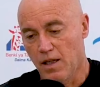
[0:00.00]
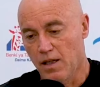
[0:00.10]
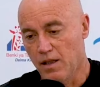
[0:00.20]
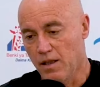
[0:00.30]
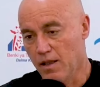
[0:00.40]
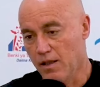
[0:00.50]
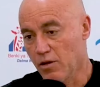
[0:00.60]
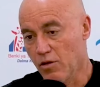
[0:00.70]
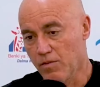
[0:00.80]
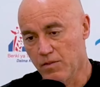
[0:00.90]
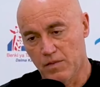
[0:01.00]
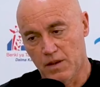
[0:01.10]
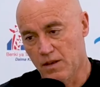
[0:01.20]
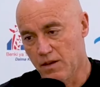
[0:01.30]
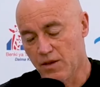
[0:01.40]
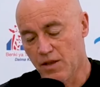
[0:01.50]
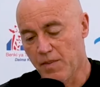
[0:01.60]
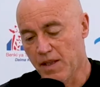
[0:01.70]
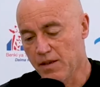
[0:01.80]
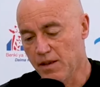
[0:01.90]
And at home,
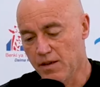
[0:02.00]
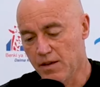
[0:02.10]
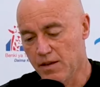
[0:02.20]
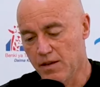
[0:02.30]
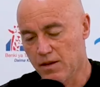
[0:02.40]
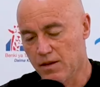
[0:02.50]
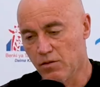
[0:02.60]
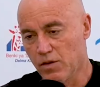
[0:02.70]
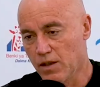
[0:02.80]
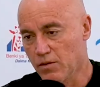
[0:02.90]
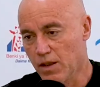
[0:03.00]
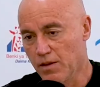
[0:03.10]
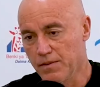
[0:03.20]
Chamasi is good as well.